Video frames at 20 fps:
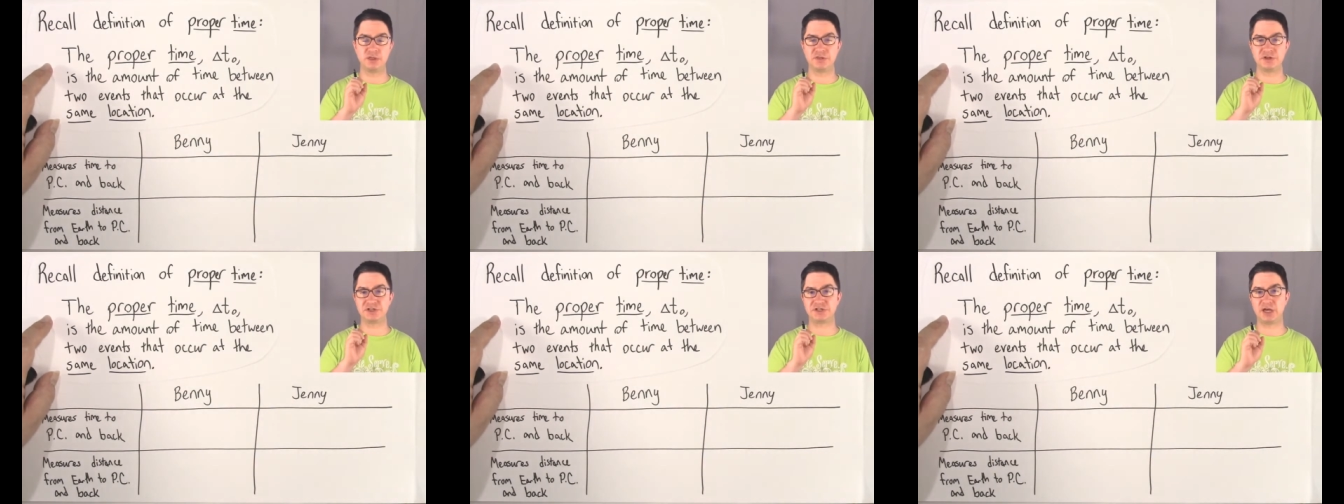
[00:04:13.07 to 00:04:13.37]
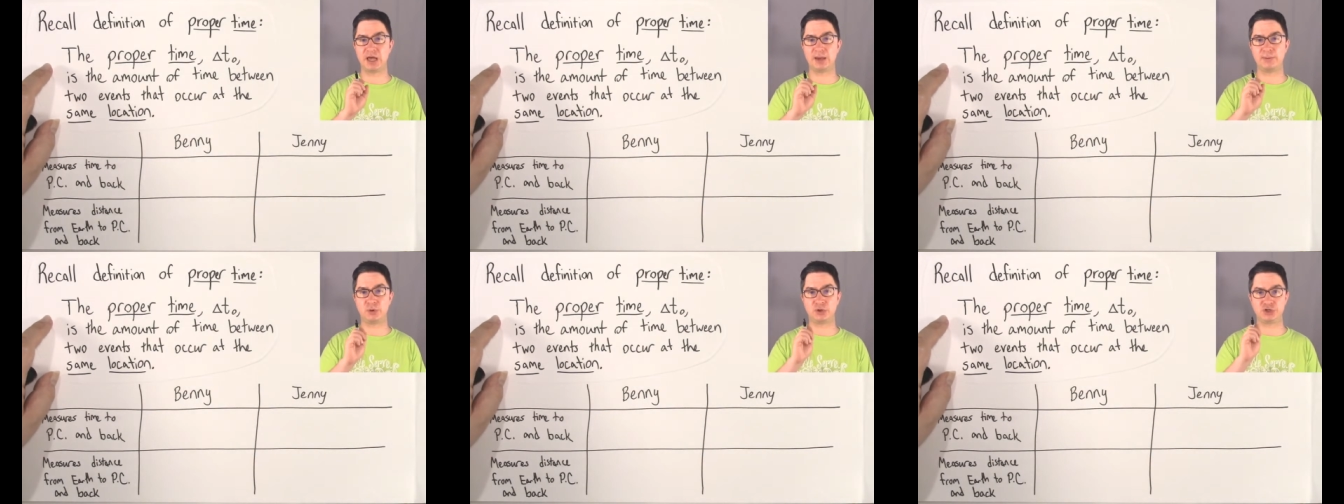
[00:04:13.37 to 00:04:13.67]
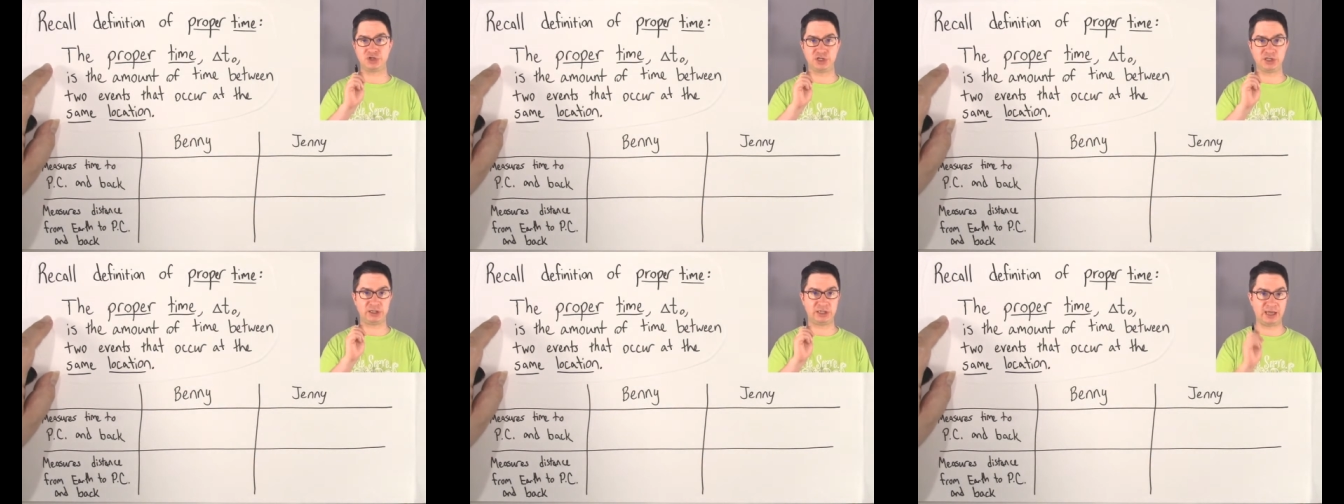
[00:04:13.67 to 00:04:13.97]
the time when
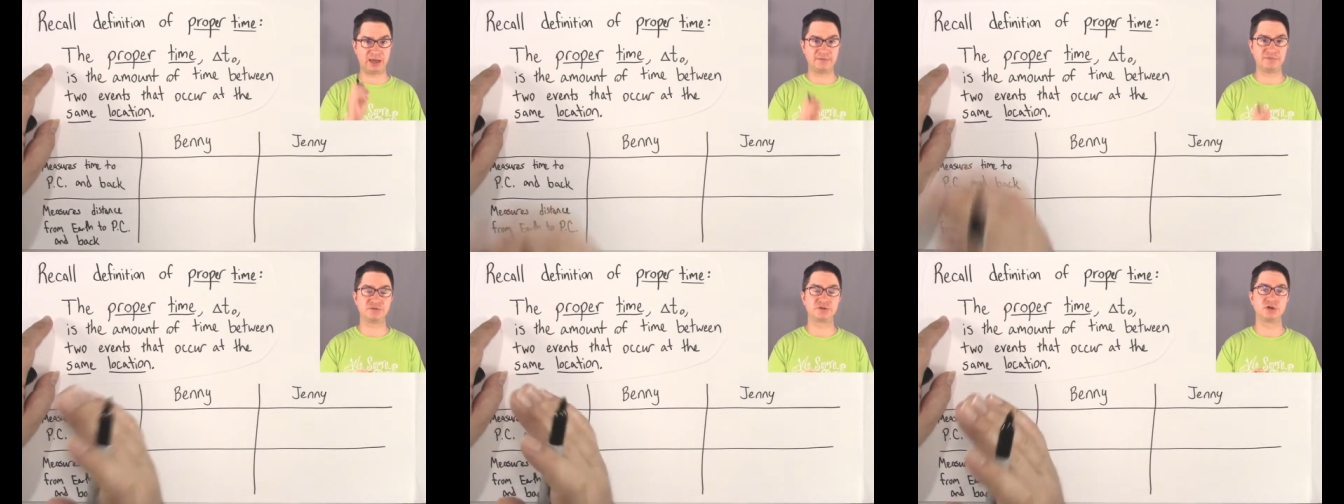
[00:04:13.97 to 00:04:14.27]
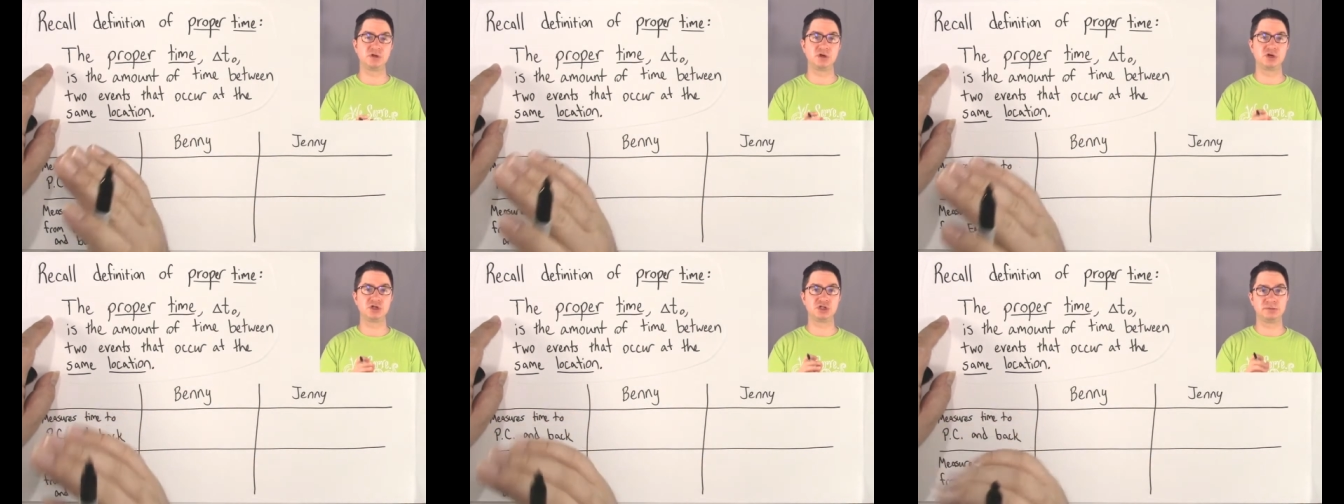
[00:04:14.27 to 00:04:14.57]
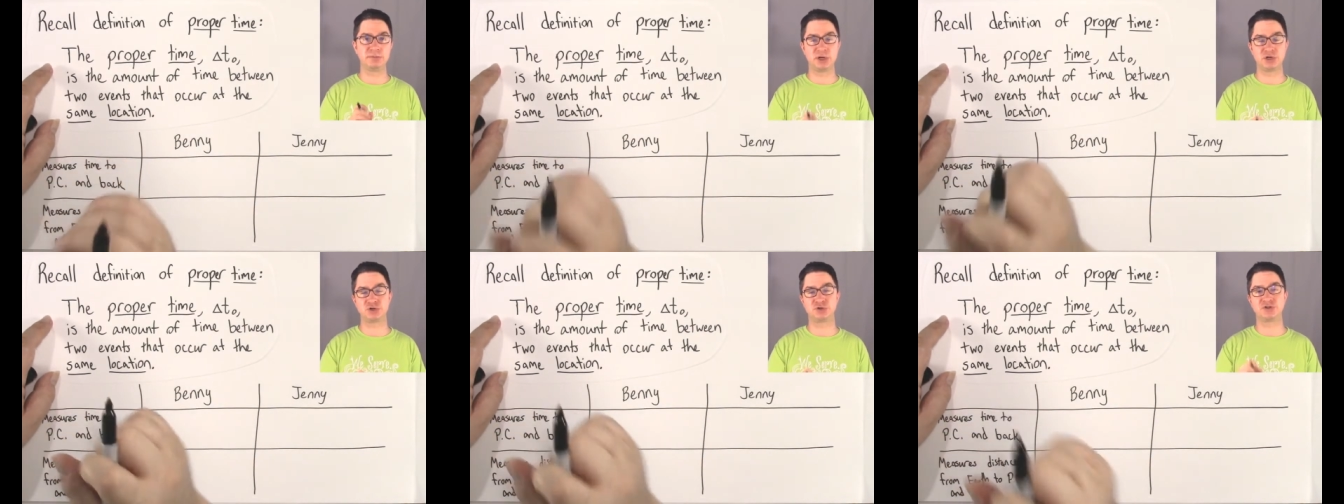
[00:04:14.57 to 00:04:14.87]
she left, she
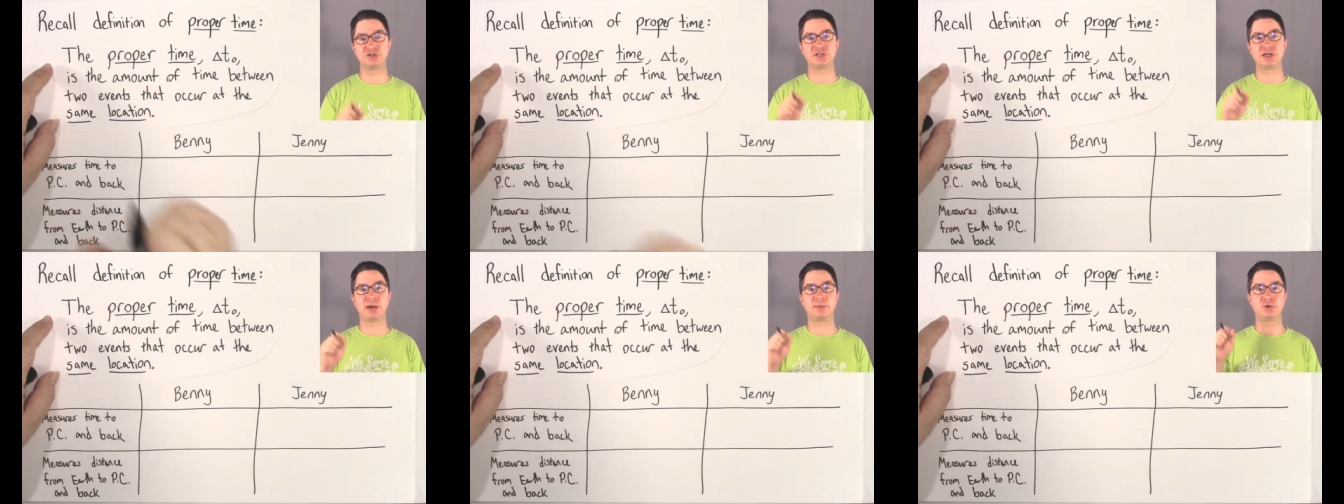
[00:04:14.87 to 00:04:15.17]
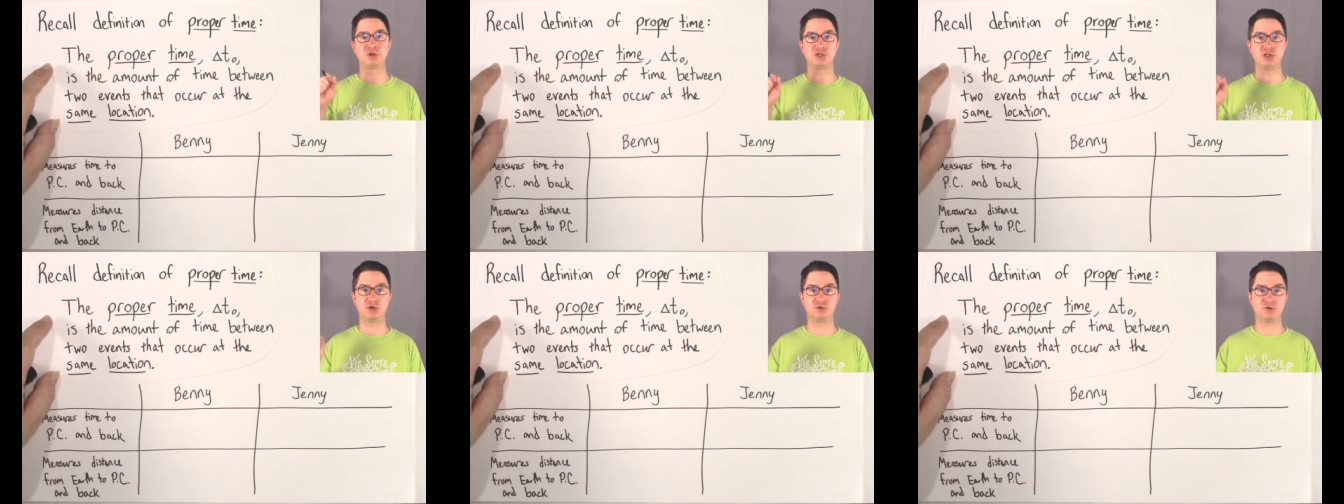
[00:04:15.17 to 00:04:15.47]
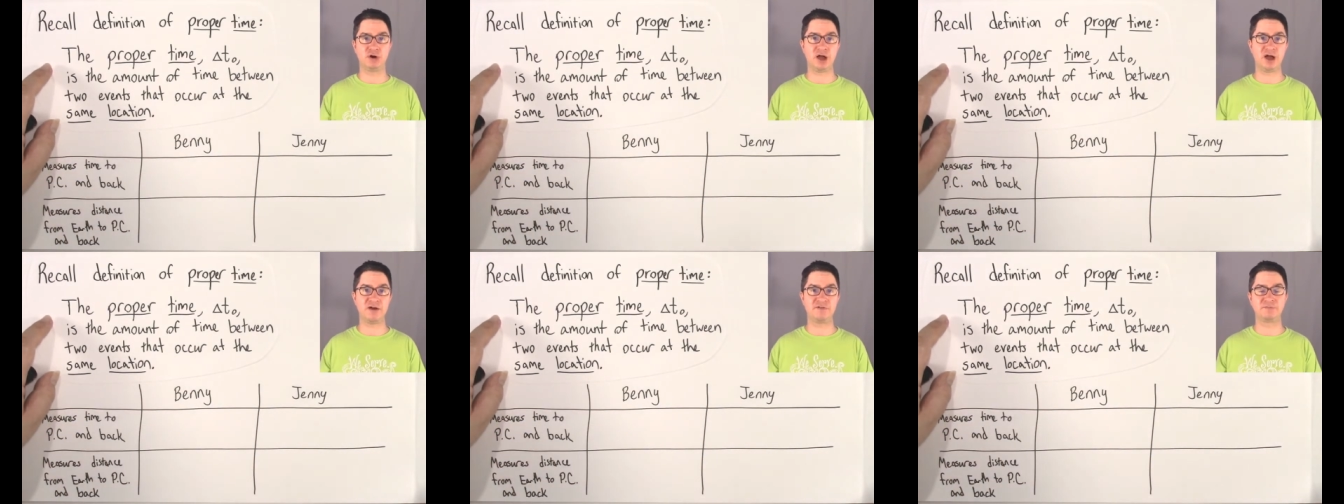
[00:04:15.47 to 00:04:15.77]
measured the time when she
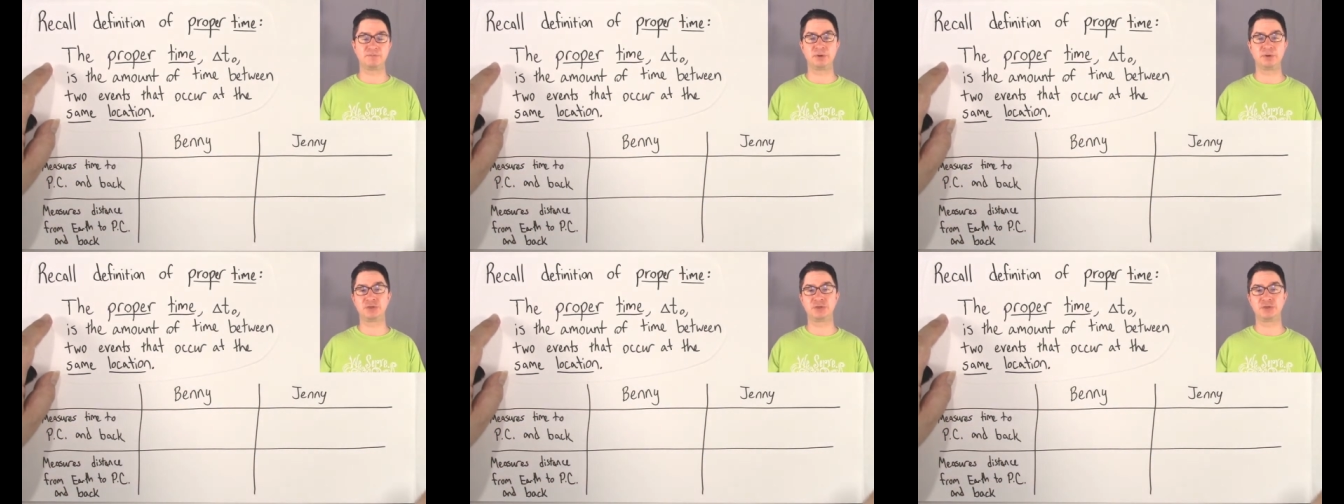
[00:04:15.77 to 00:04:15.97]
arrived,